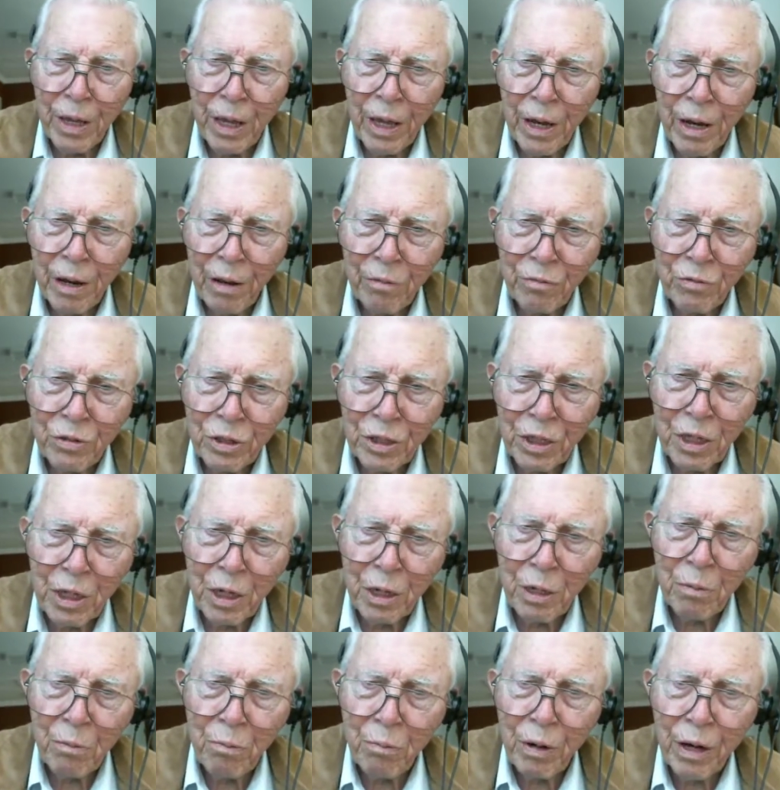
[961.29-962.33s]
And I've
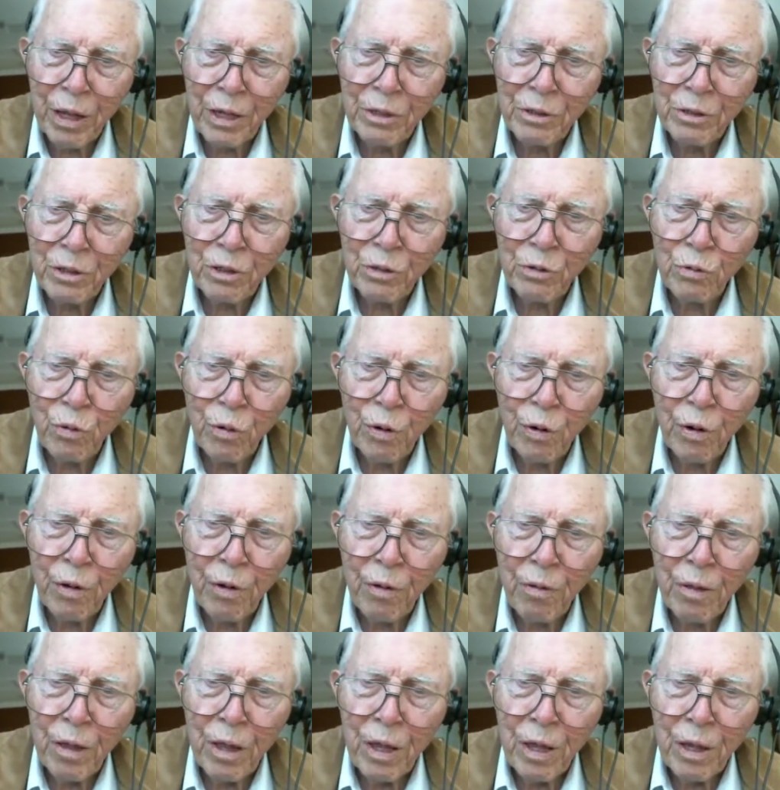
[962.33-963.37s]
seen places where
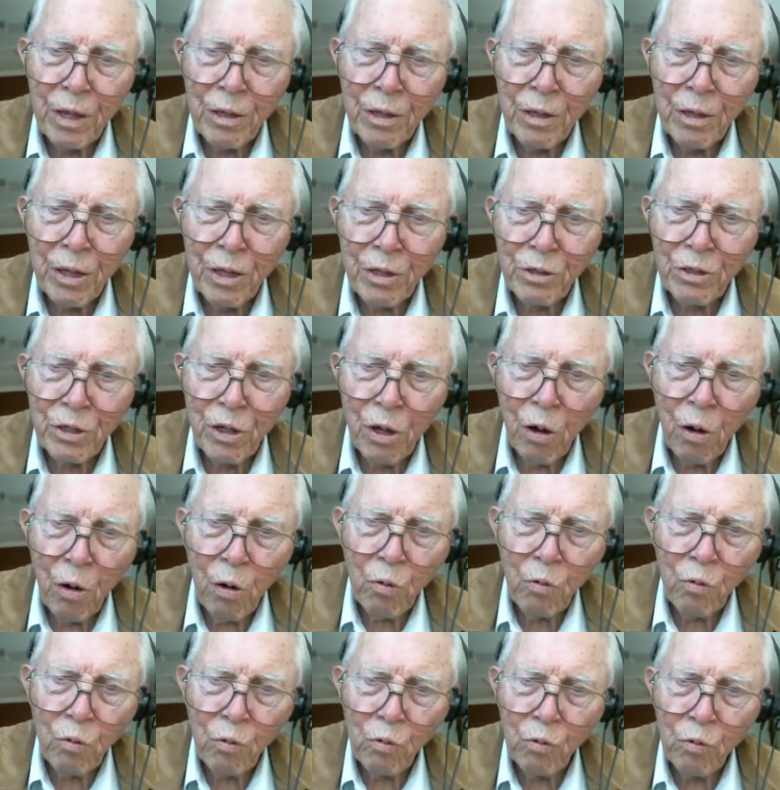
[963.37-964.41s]
there's a
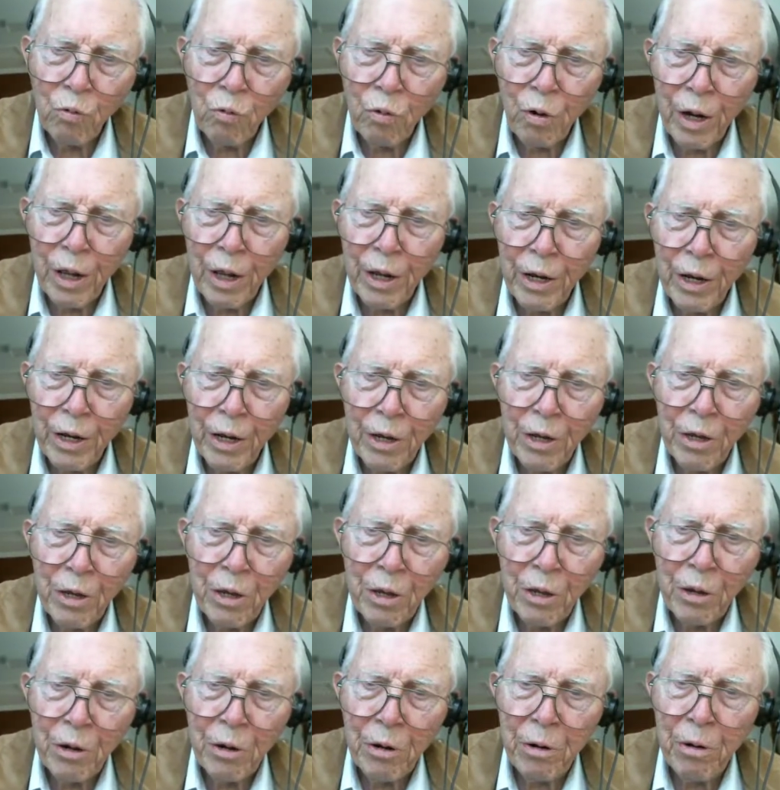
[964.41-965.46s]
hole right in
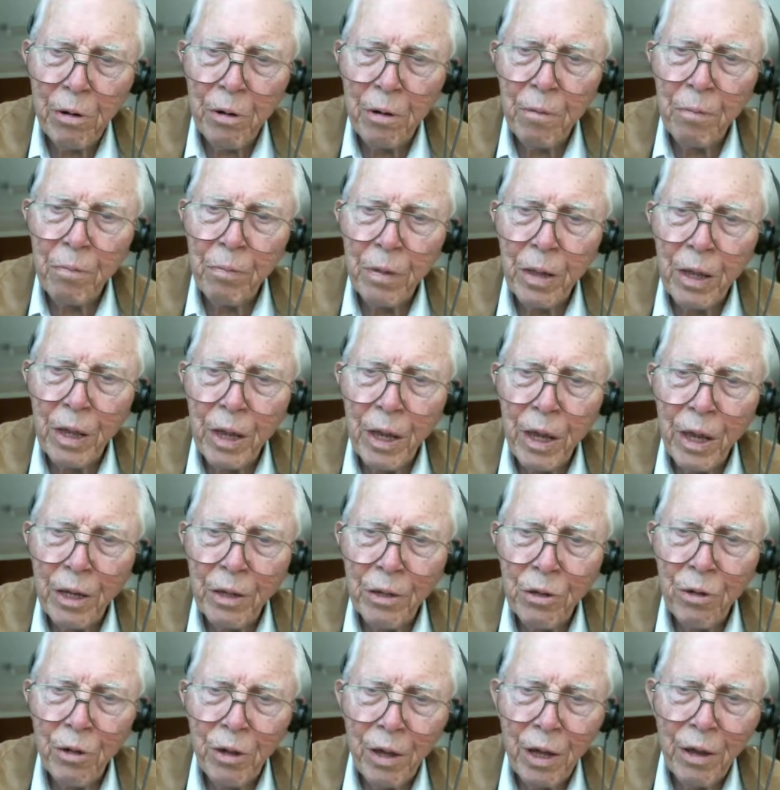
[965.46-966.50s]
here,
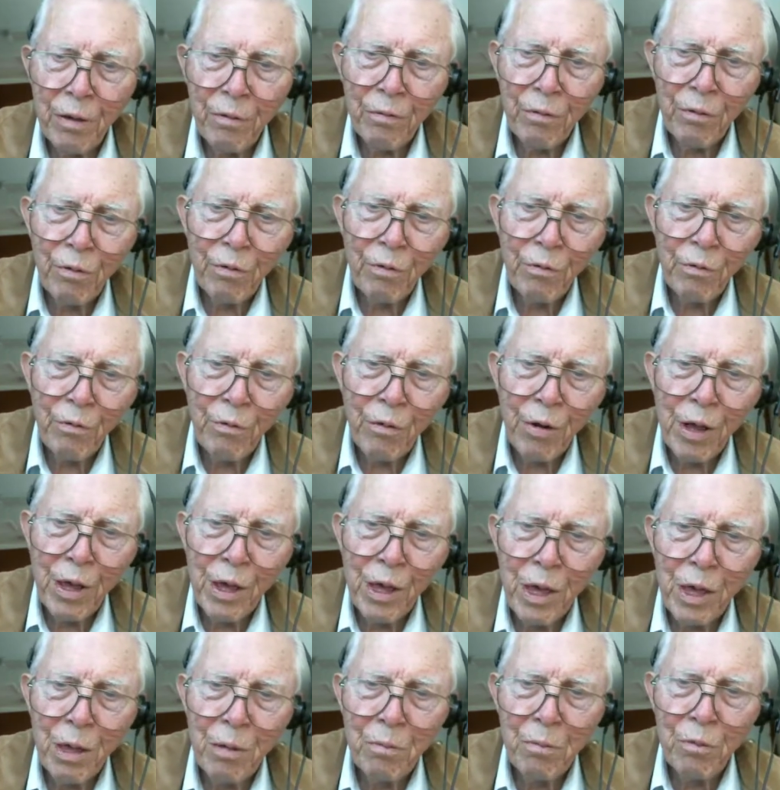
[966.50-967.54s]
and you have
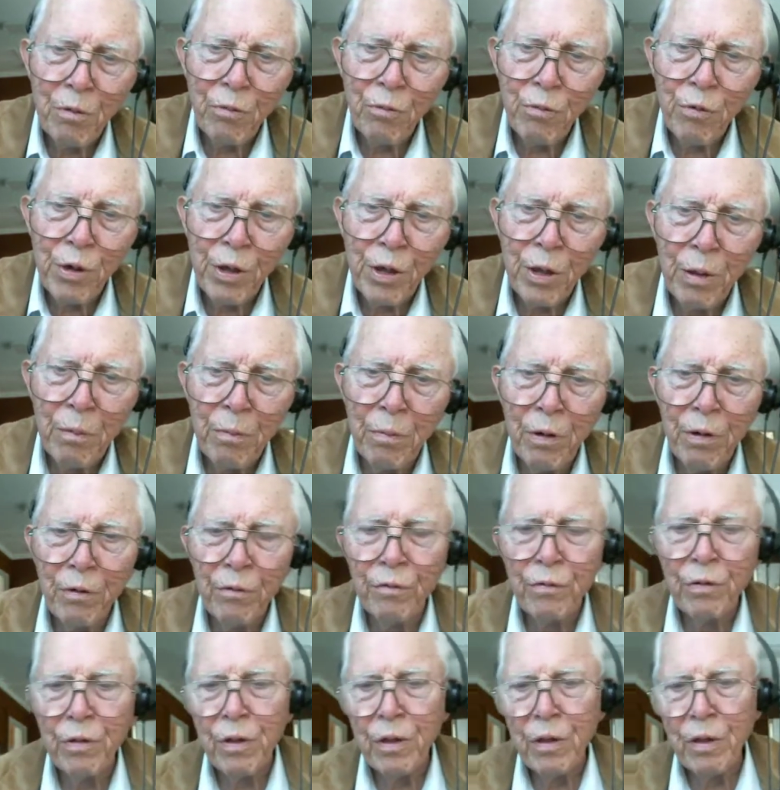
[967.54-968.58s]
a rim
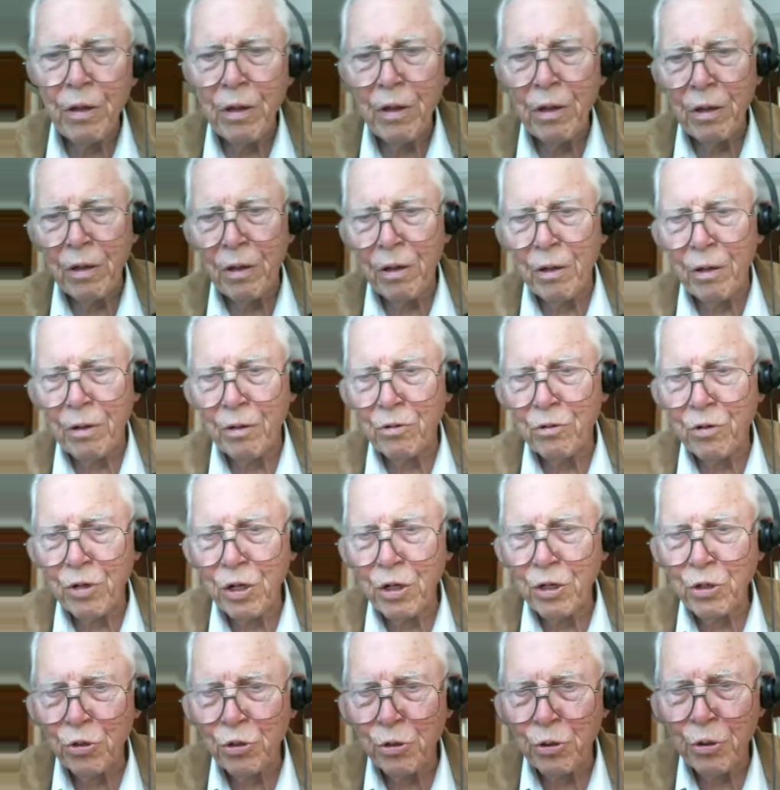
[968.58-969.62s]
of uh,
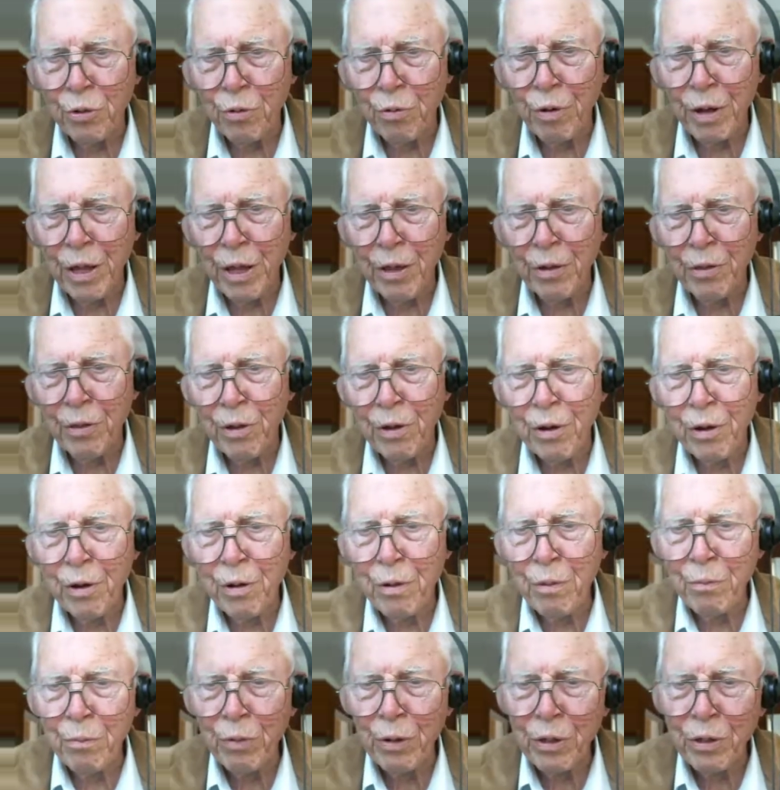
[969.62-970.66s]
tissue around
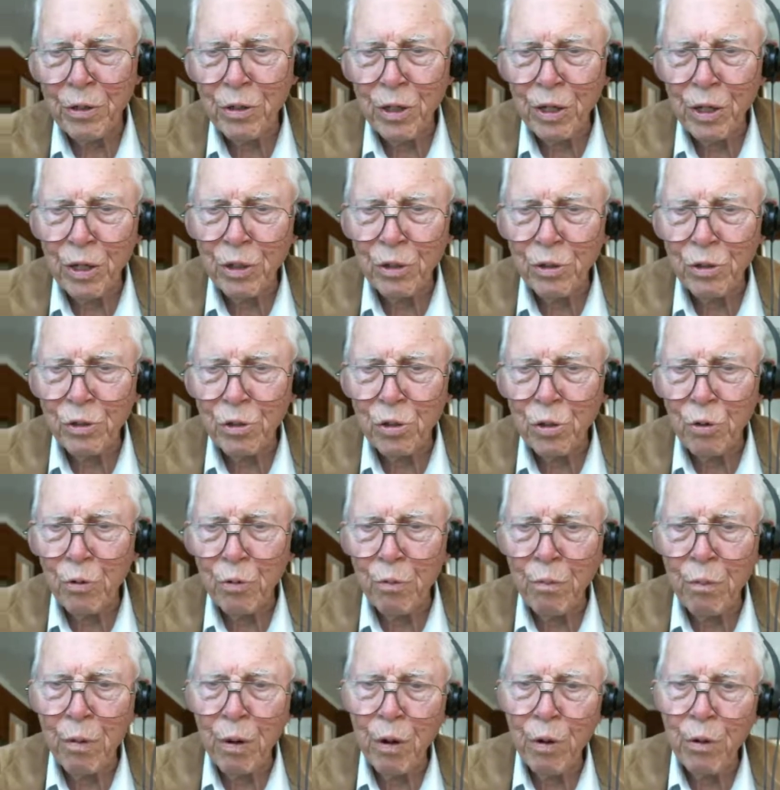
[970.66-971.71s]
there, but these two
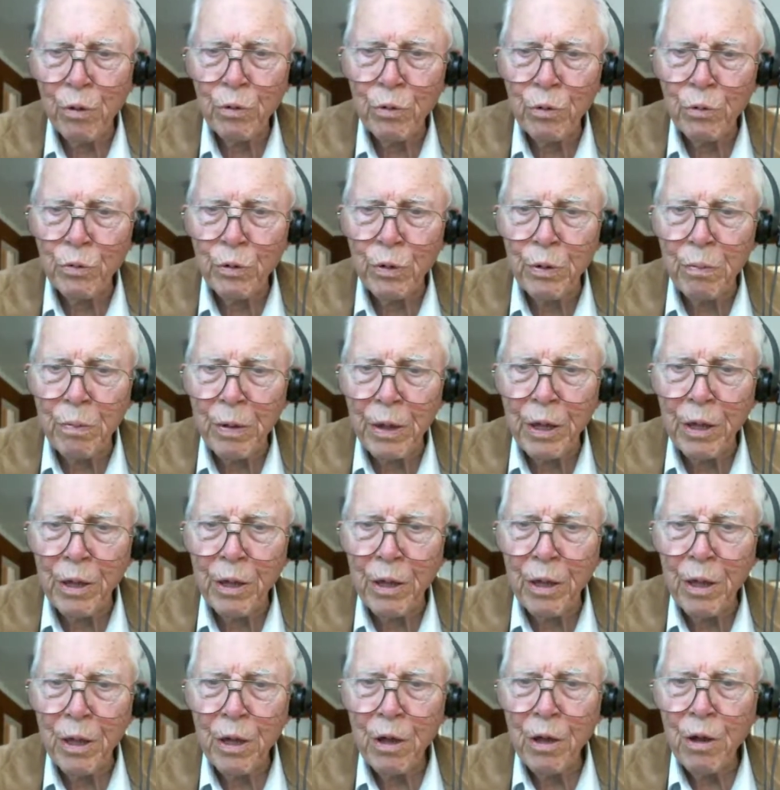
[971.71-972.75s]
bones would be
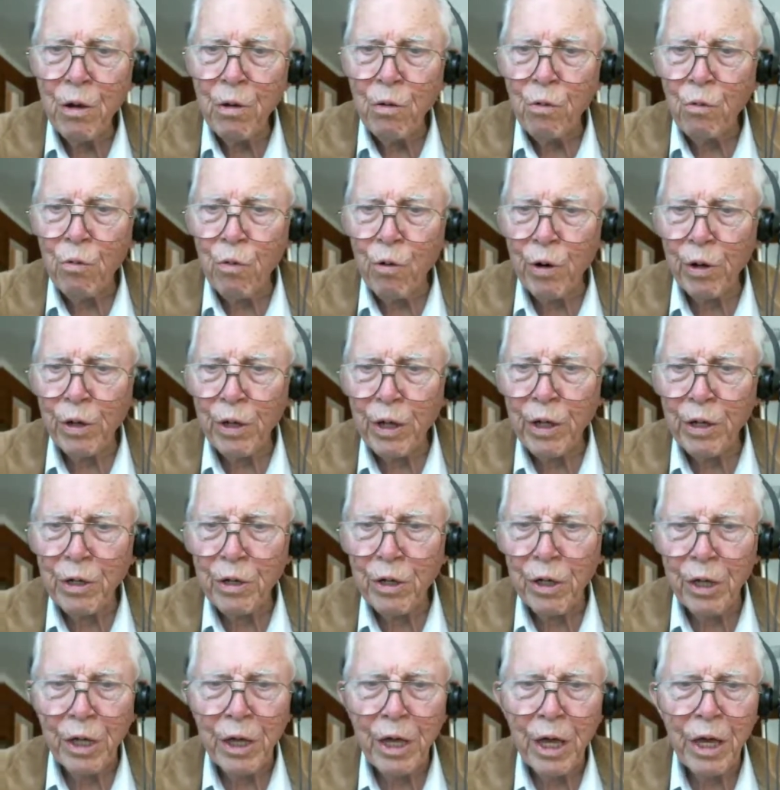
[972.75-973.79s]
working
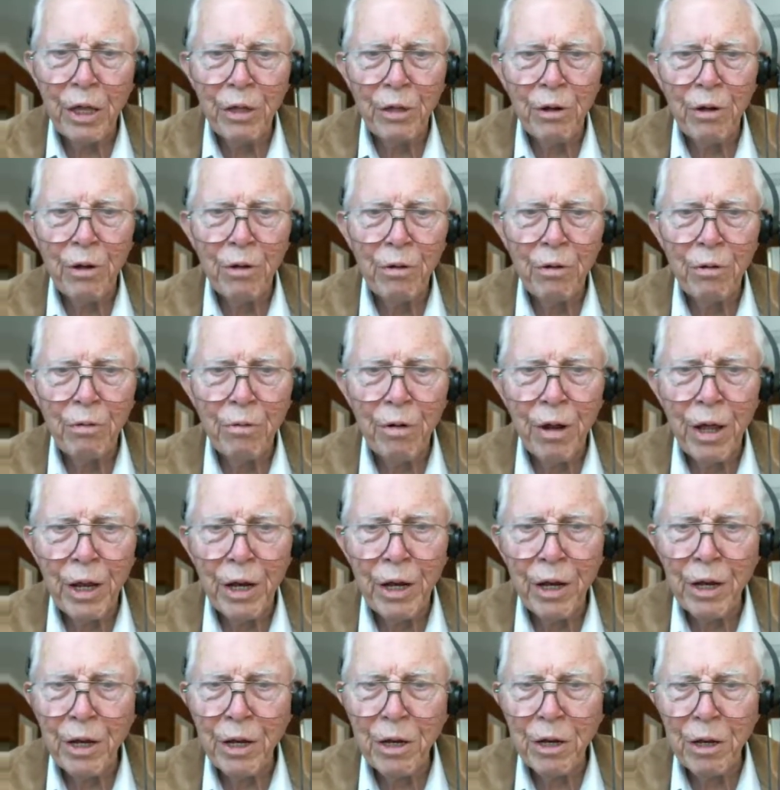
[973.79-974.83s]
together right
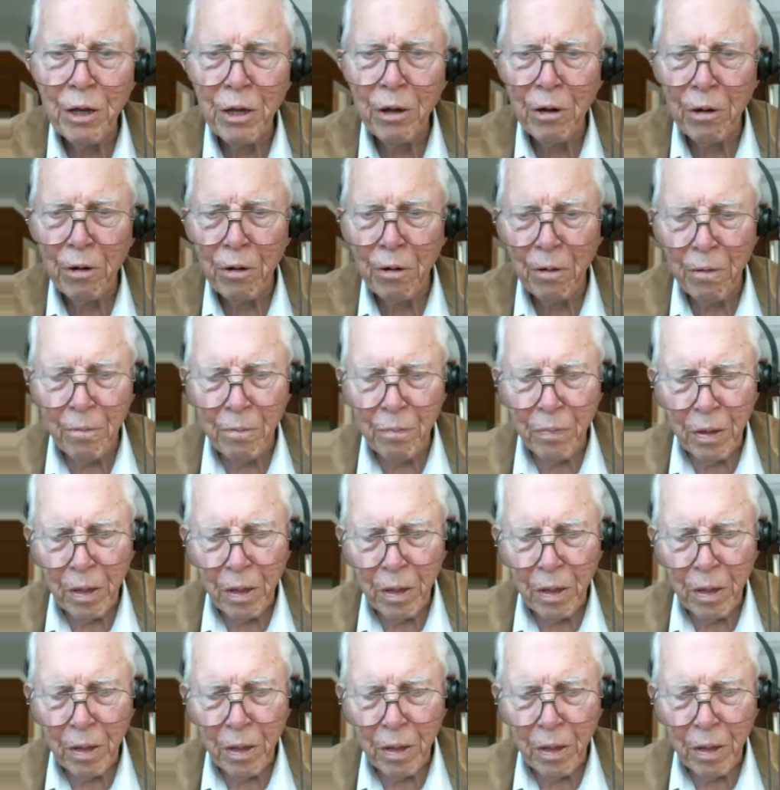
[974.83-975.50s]
in here.